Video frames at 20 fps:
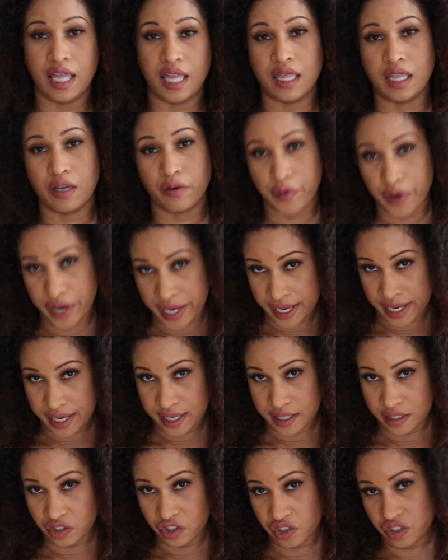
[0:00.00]
and the
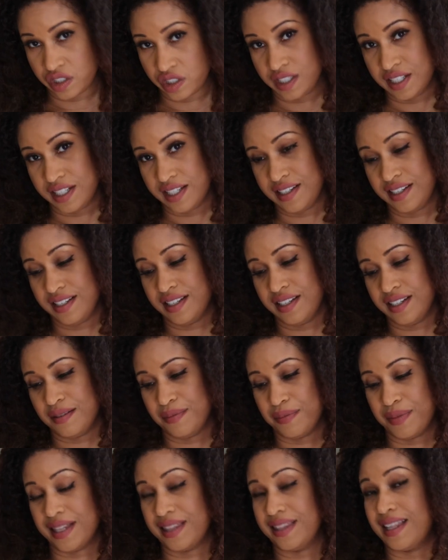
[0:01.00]
ranch,
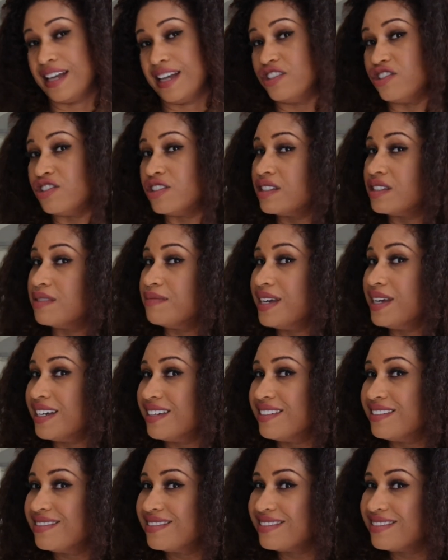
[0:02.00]
but that's just me.